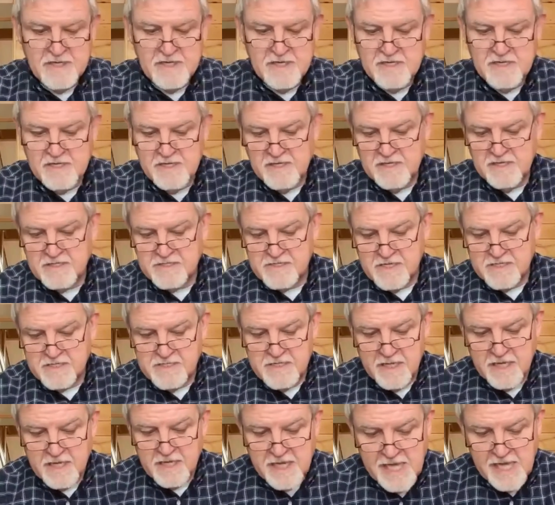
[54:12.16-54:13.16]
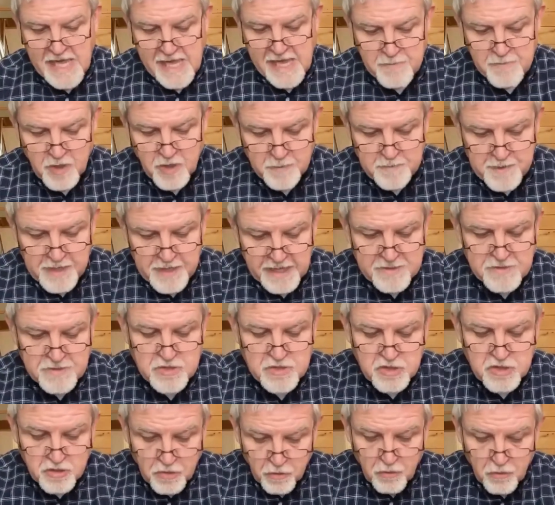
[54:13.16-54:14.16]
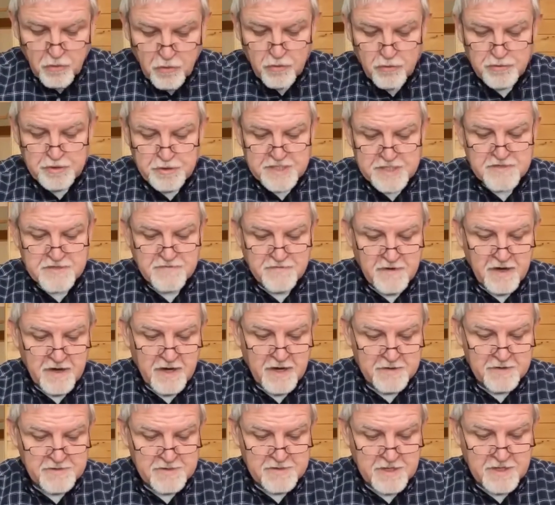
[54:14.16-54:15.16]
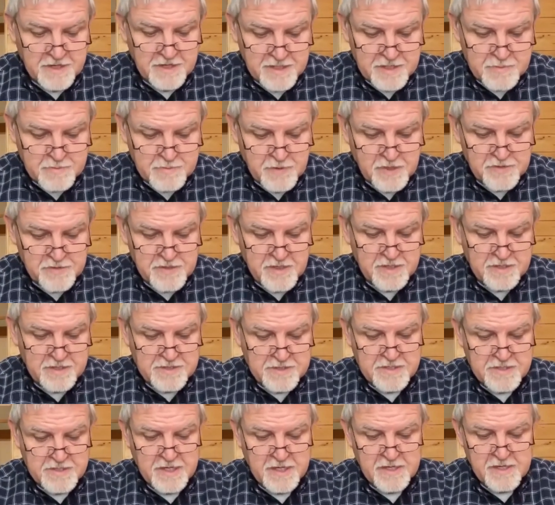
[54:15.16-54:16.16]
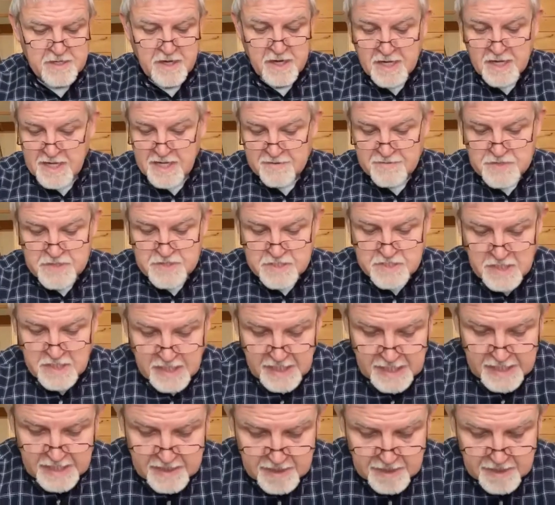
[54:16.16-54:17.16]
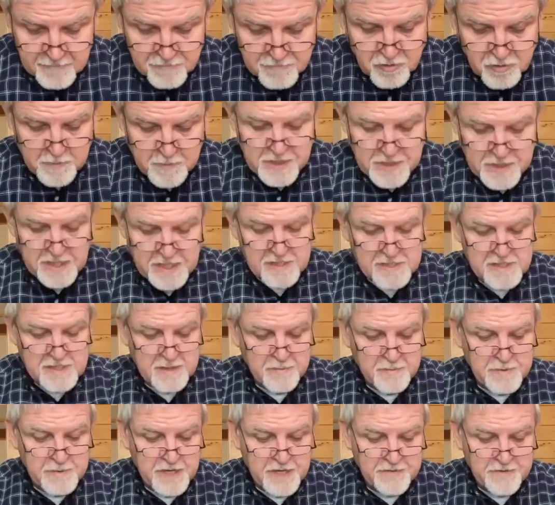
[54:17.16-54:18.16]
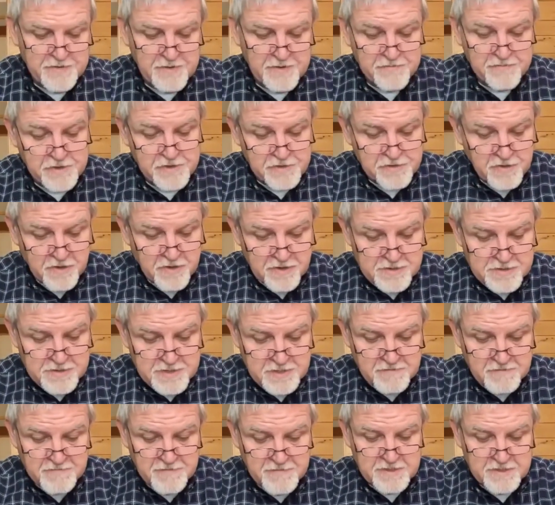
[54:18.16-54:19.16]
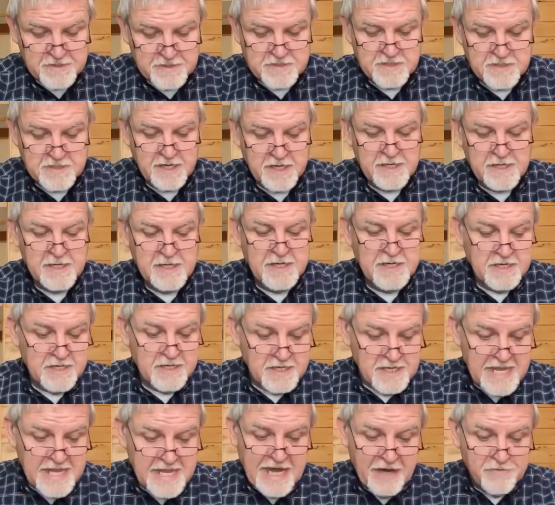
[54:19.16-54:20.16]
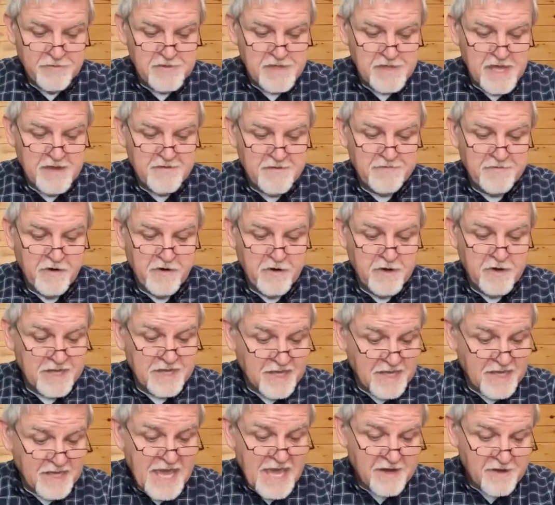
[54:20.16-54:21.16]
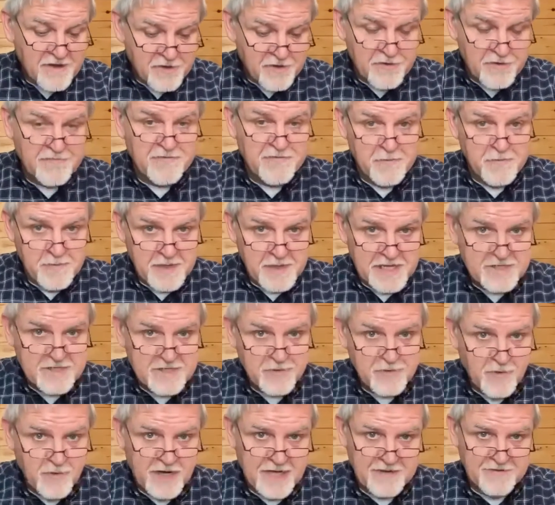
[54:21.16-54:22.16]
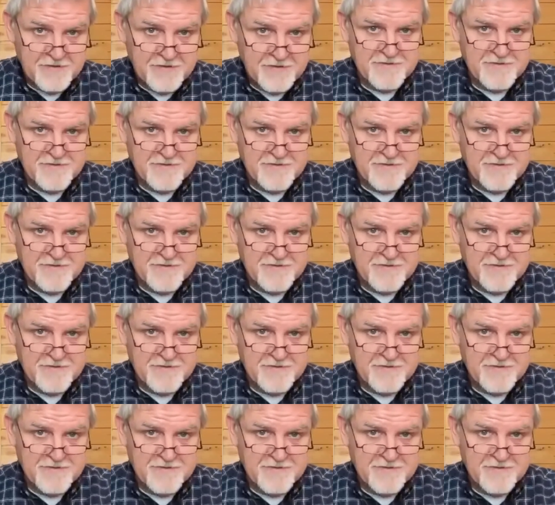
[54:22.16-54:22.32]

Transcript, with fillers: It says he came up and told his father and his mother and said, I have seen a woman in Timnath of the daughters of the Philistine. Now, therefore, get her for me to wife.